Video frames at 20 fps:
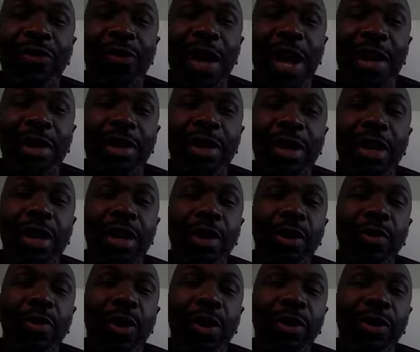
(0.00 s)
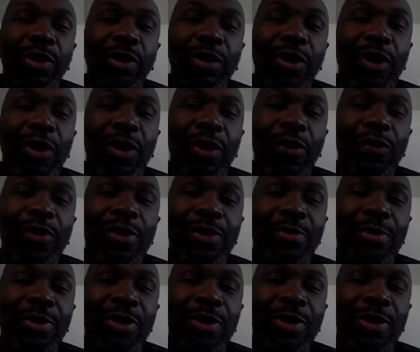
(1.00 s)
fact quoted all this
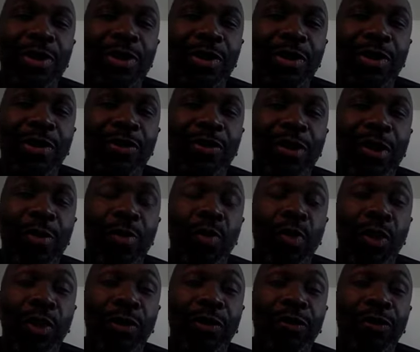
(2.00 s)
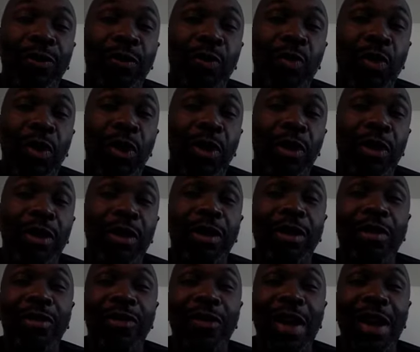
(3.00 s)
material from word for word, then
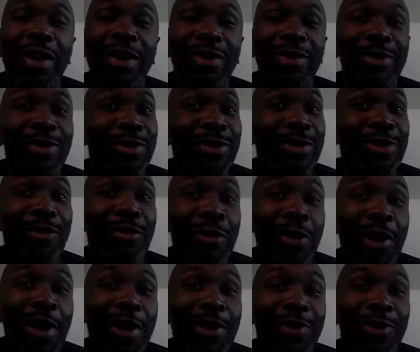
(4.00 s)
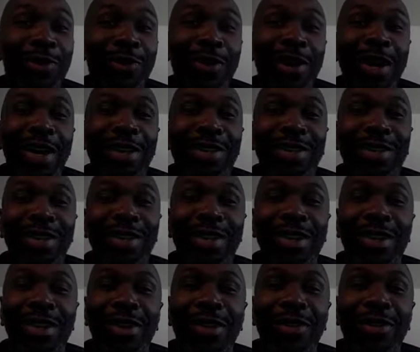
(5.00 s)
in fact you're still plagiarizing.
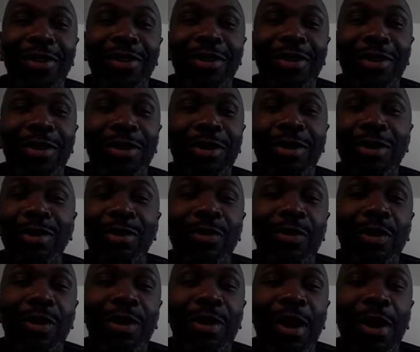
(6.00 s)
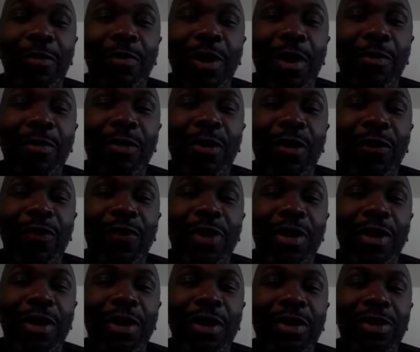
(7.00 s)
You didn't come up with
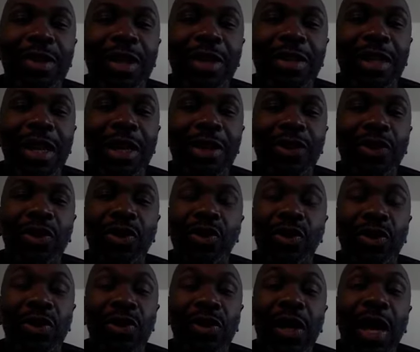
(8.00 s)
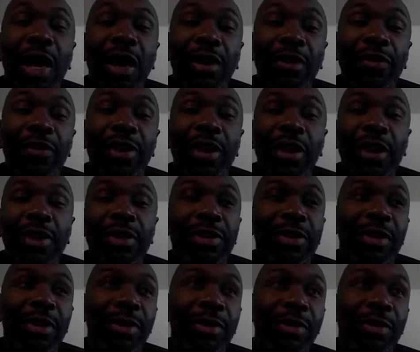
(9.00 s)
the citations yourself.
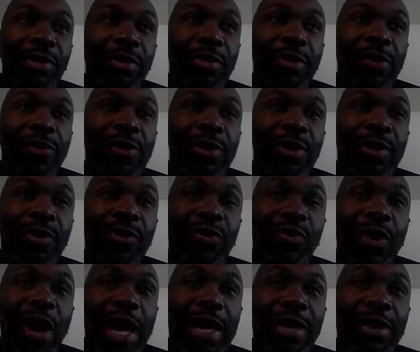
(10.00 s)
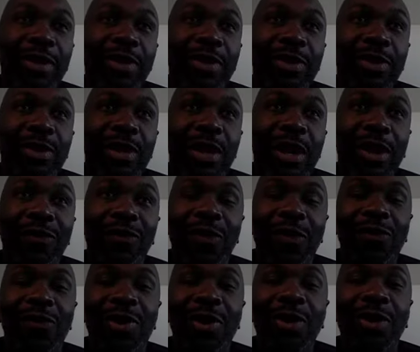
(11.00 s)
So if you didn't write it yourself,
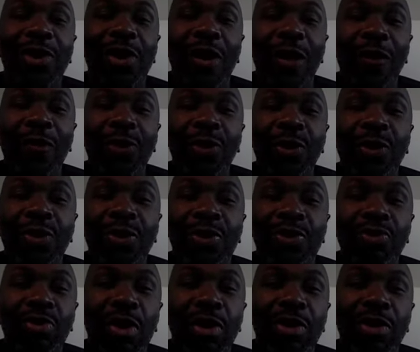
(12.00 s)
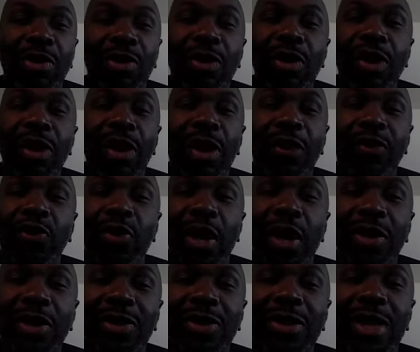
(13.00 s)
if you didn't go through the struggle of
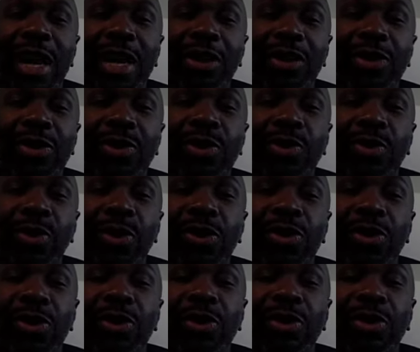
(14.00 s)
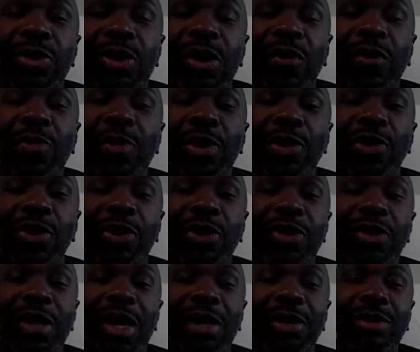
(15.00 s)
trying to cite the sources yourself and make sure the
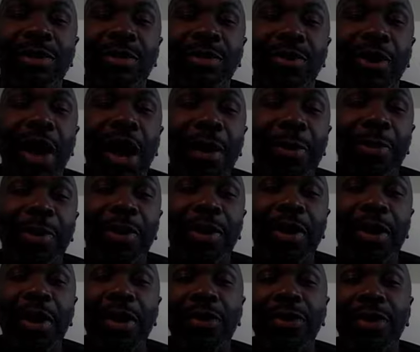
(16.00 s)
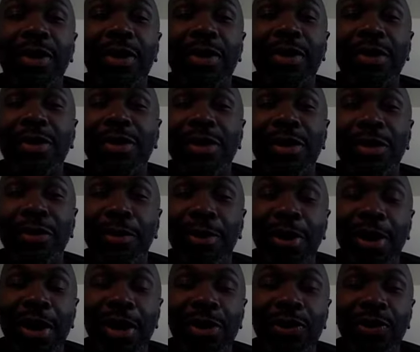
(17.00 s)
cites are proper, then it's still
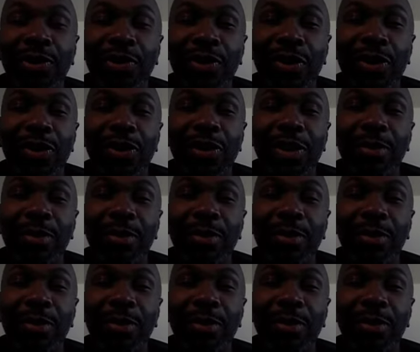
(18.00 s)
plagiarism.